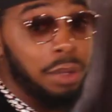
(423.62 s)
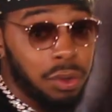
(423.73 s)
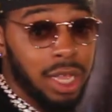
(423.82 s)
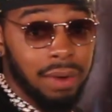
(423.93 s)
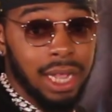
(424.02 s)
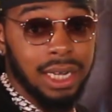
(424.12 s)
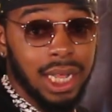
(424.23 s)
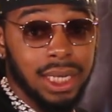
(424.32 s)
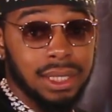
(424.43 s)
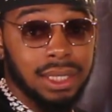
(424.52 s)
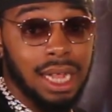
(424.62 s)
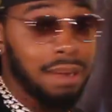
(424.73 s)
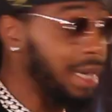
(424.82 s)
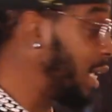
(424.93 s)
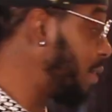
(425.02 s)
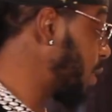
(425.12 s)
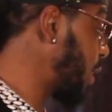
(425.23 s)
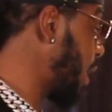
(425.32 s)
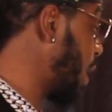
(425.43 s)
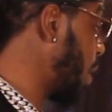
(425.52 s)
you at right now. I'm not even
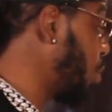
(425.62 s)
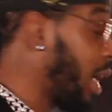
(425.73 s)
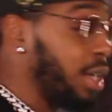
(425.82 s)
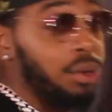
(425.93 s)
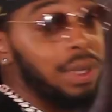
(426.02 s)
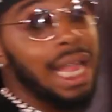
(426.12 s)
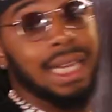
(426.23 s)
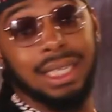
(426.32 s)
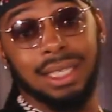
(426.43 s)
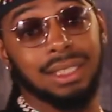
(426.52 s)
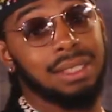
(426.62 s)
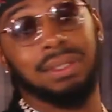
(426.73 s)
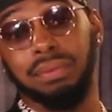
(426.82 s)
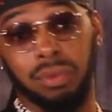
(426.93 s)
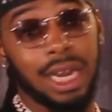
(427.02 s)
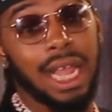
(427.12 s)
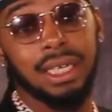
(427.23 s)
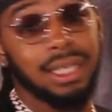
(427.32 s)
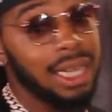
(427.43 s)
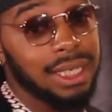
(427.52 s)
saying you got to do what I did. See, what I
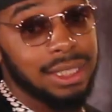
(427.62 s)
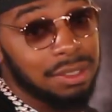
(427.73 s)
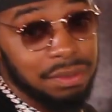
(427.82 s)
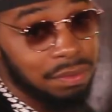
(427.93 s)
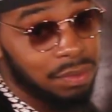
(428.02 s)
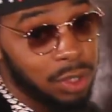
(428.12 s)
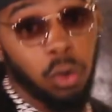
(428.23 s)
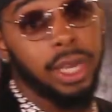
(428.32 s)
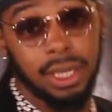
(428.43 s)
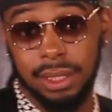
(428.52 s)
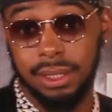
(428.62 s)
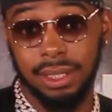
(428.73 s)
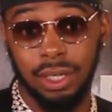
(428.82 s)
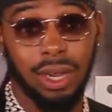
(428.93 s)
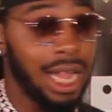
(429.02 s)
did, I just quit. You know,